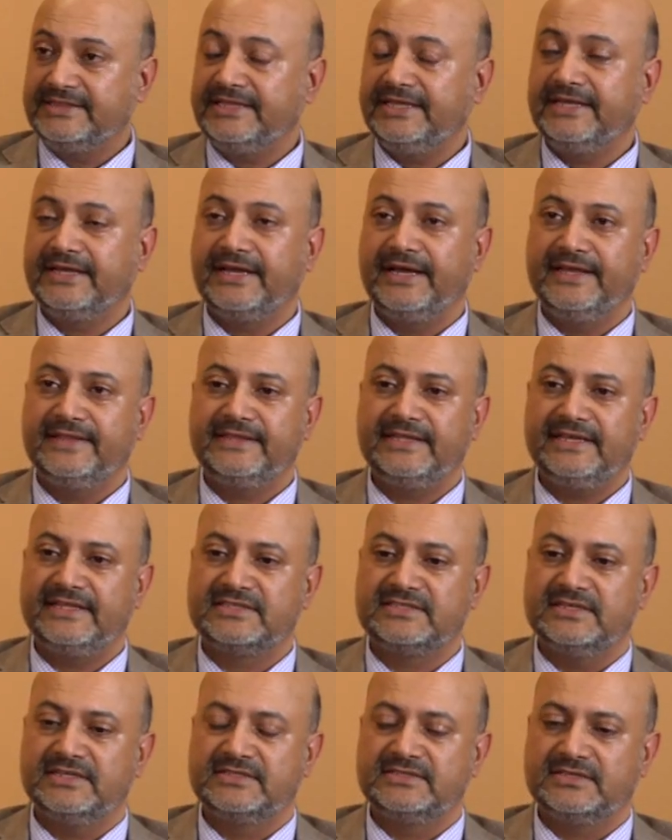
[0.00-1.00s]
think, I think
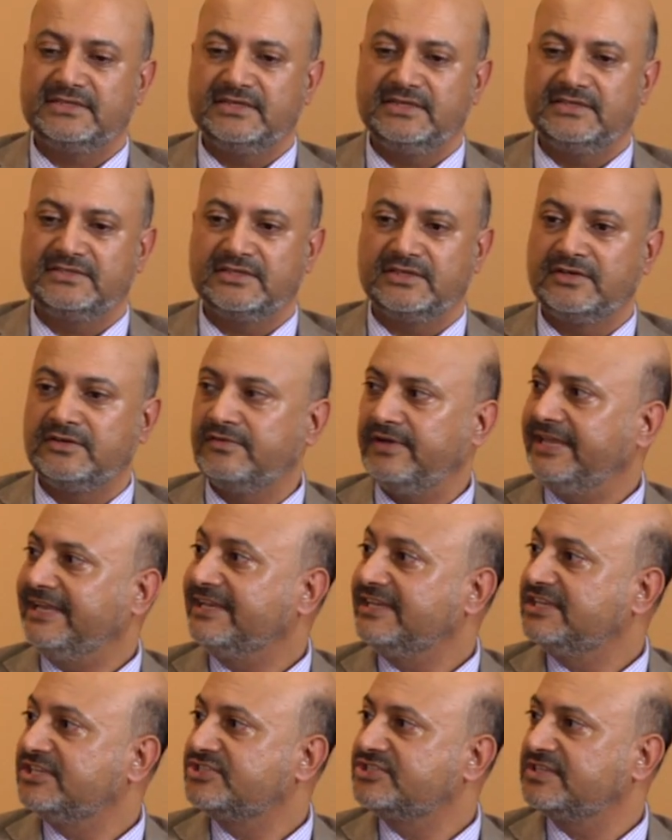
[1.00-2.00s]
it's, it's, a, it's a great
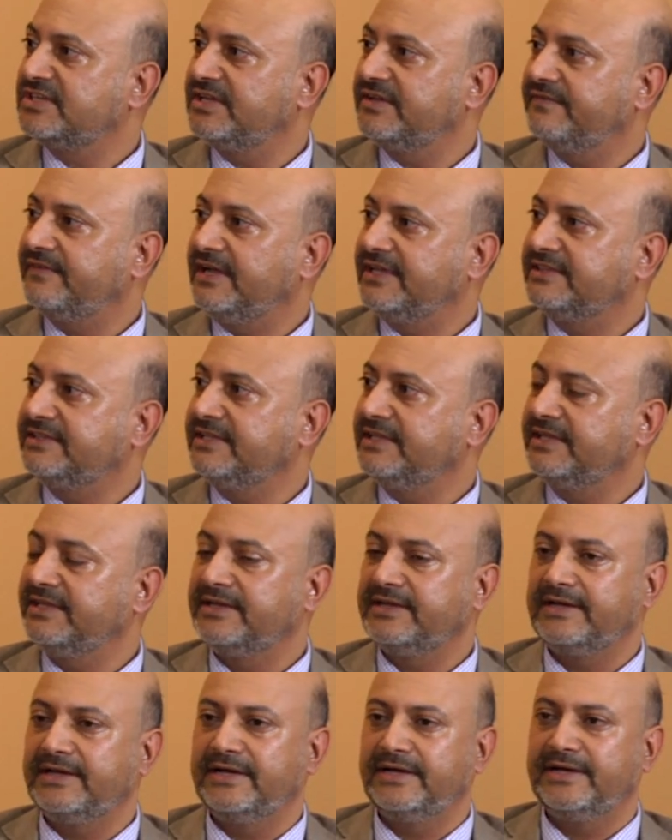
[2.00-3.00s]
initiative. I mm -hmm.
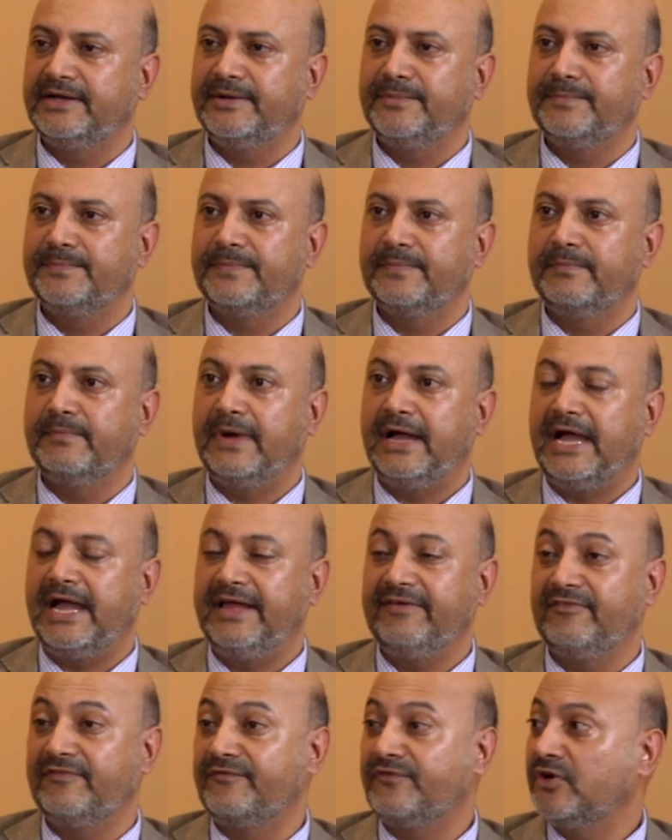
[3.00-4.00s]
think um, I
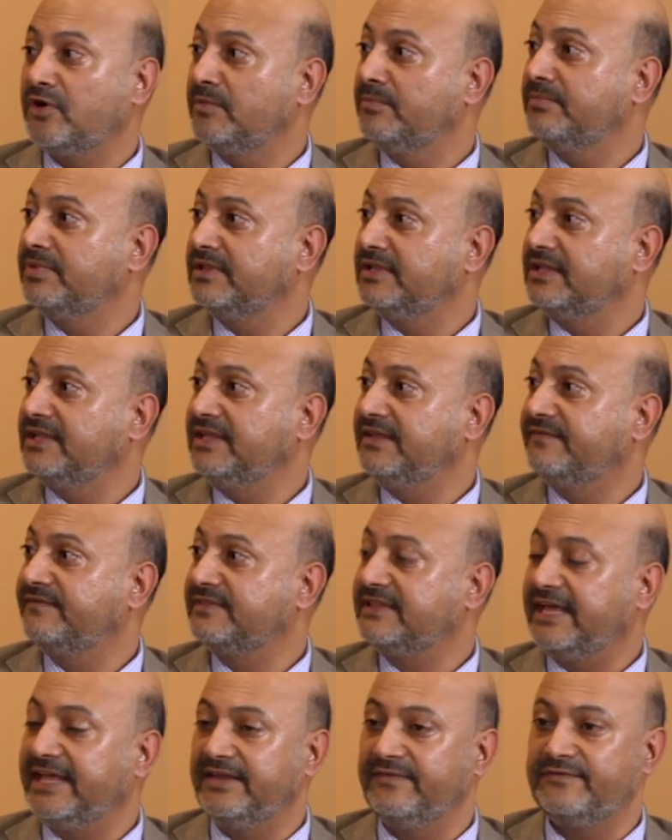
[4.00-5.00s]
have a firm belief mm
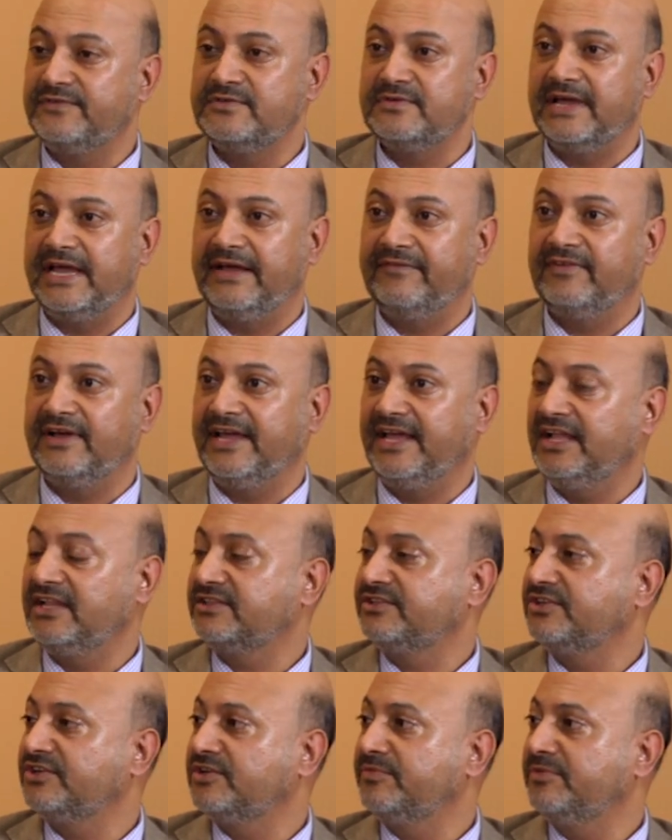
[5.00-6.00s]
-hmm. that mm-hmm. if you have a
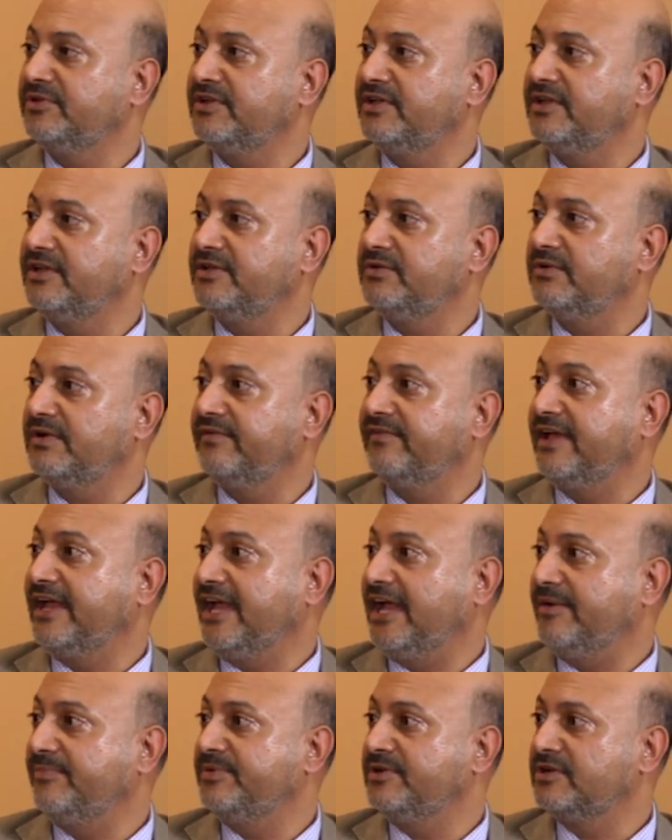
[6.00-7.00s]
healthier community, you have a
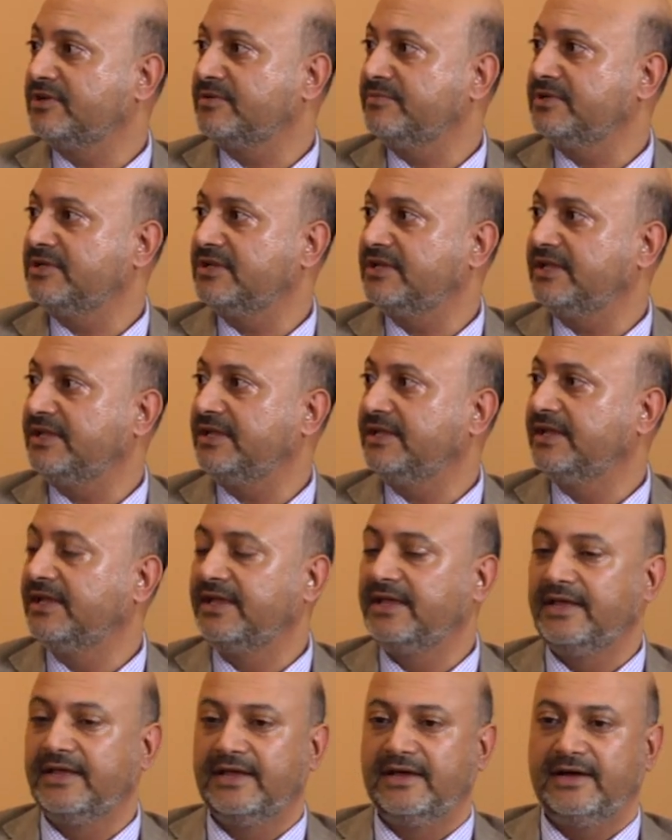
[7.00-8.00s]
happier community. Mm
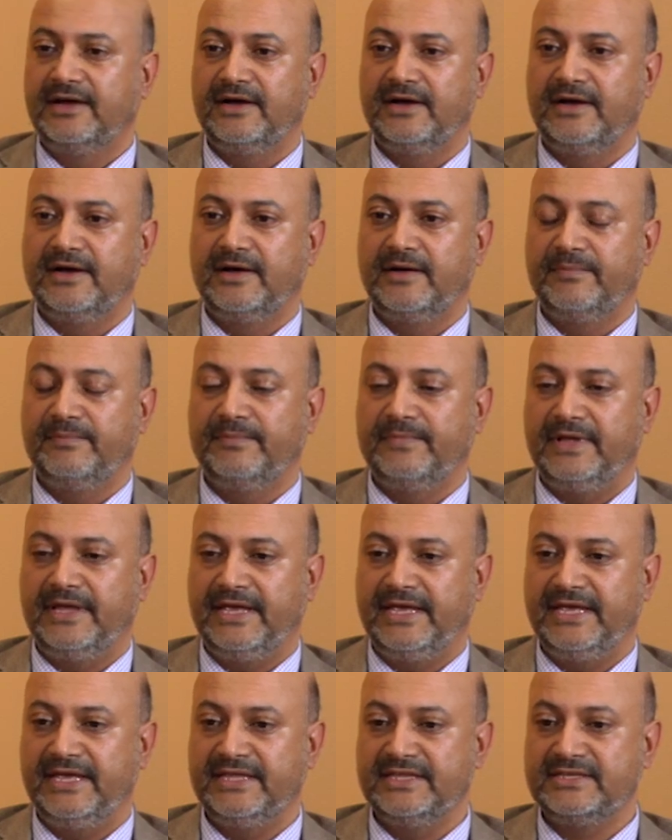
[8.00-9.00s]
-hmm.
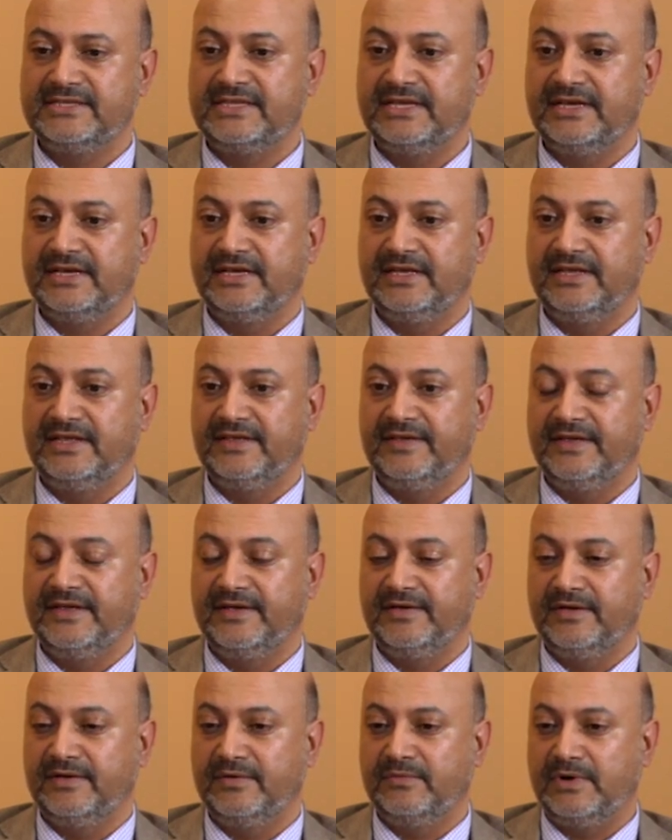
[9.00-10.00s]
and uh, it,
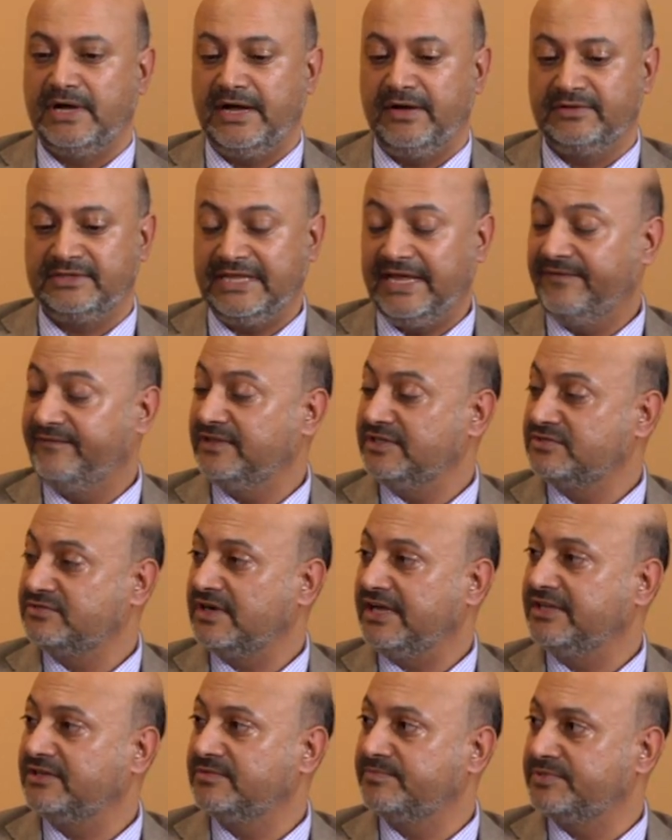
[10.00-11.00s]
I'll definitely
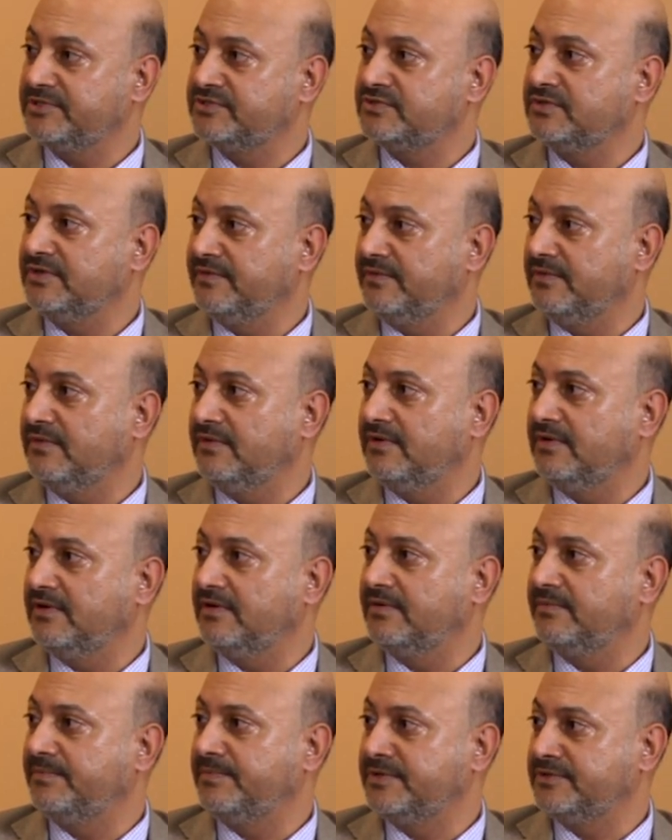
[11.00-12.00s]
try to pursue it,
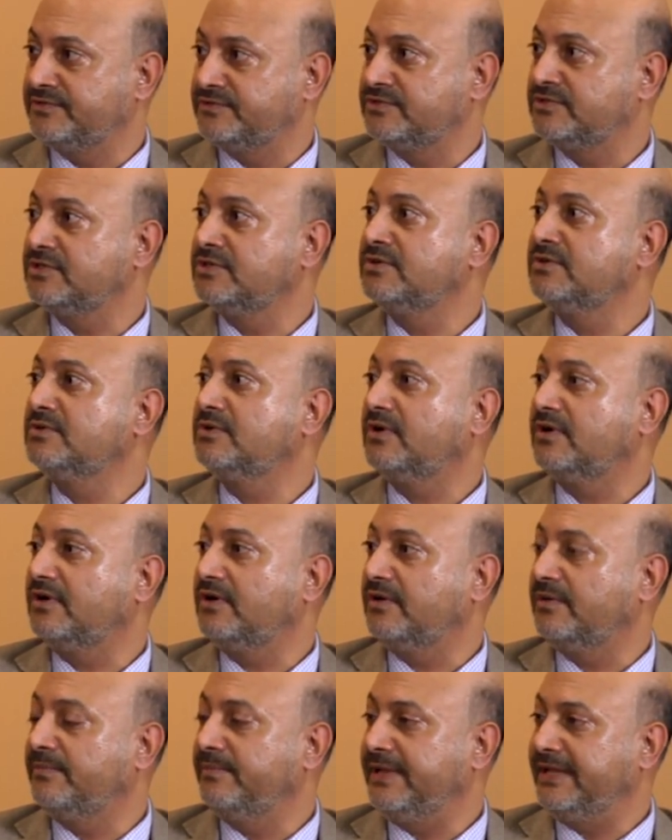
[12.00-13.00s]
pursue or,
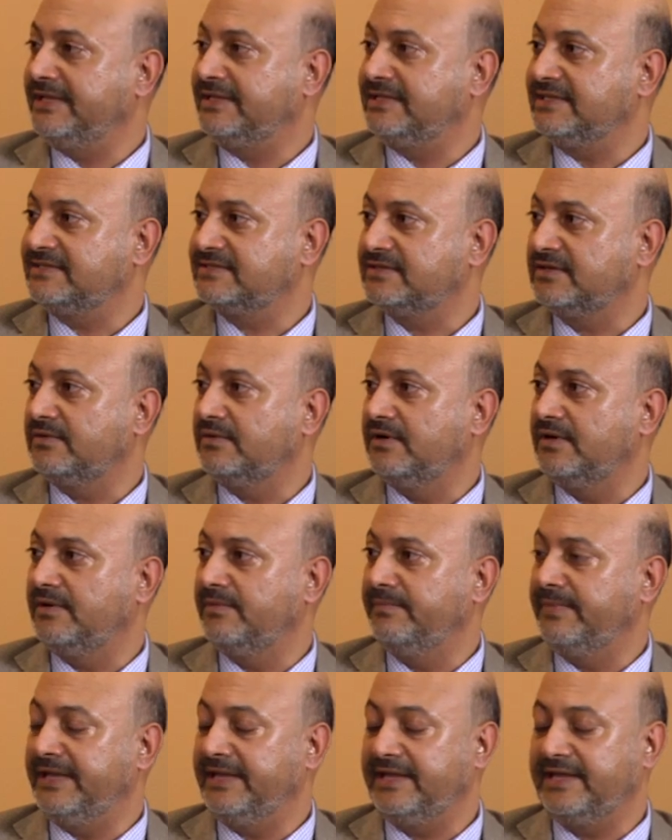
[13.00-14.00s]
or make this uh,
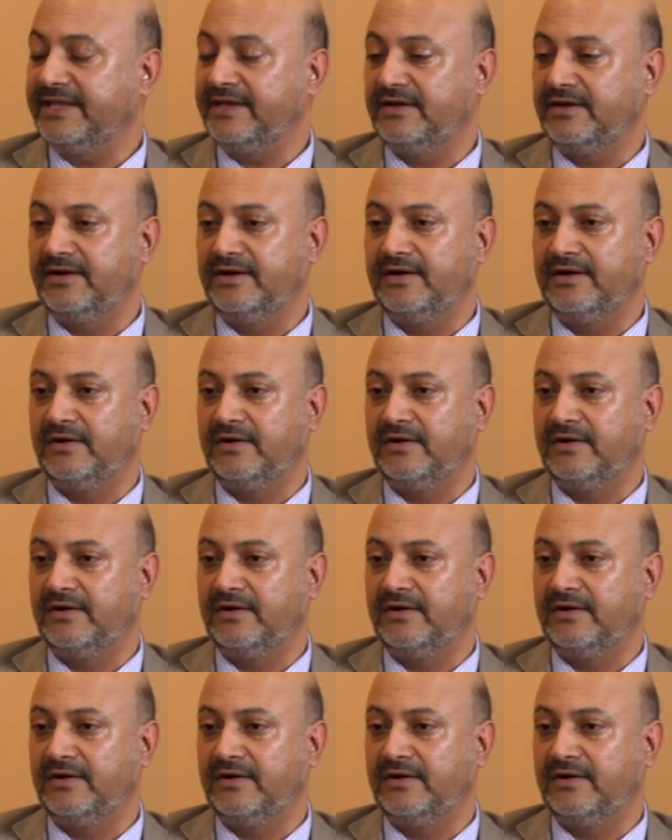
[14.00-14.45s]
make it a